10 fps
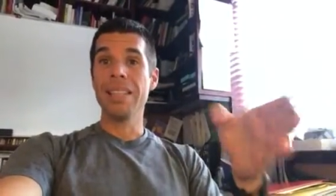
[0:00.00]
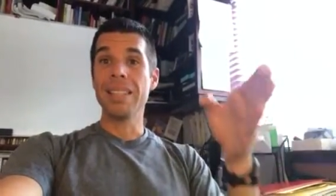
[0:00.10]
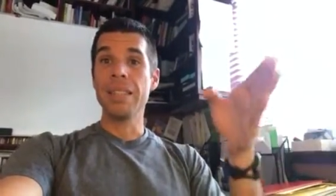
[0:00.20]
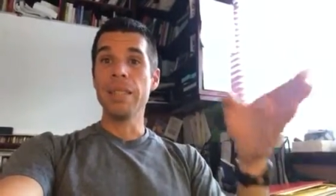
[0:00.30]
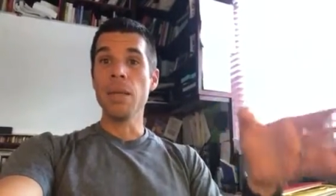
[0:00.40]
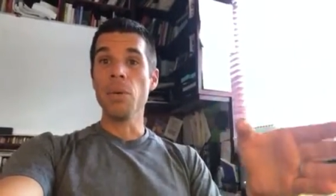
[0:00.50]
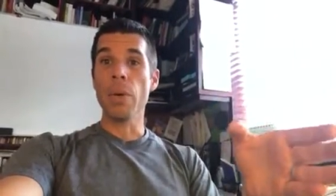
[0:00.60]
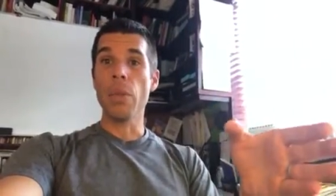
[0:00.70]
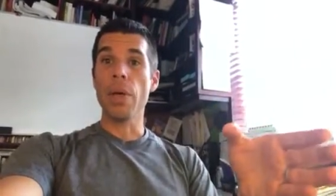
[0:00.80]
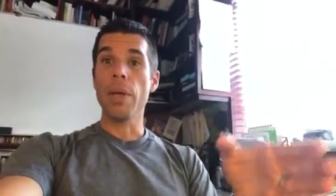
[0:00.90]
to deal
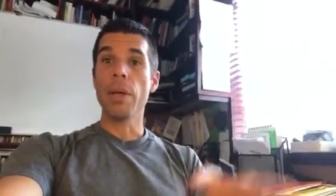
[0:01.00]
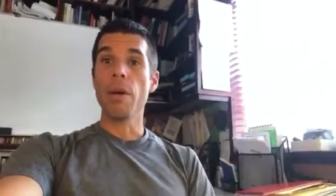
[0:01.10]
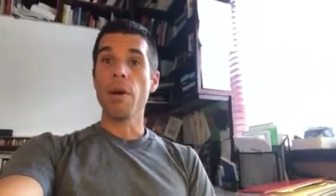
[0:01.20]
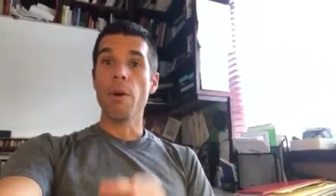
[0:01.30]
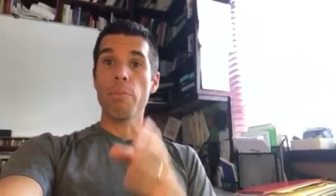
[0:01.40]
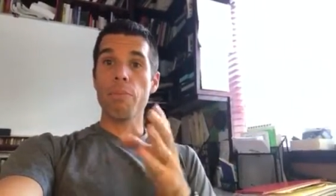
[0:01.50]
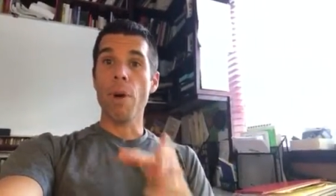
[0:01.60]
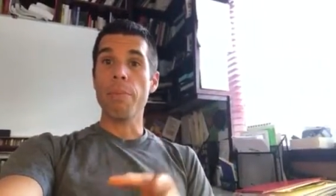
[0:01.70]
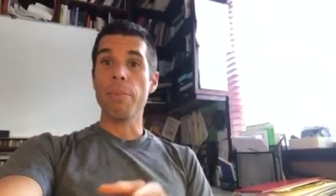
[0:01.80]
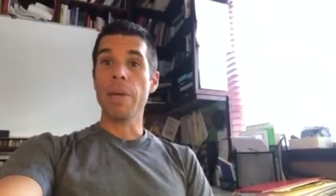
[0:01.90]
with it
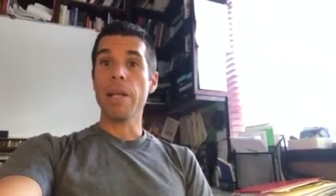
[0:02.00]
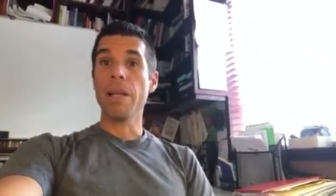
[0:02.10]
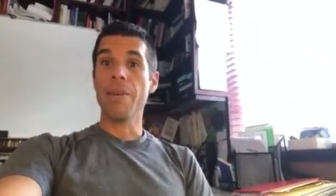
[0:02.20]
properly,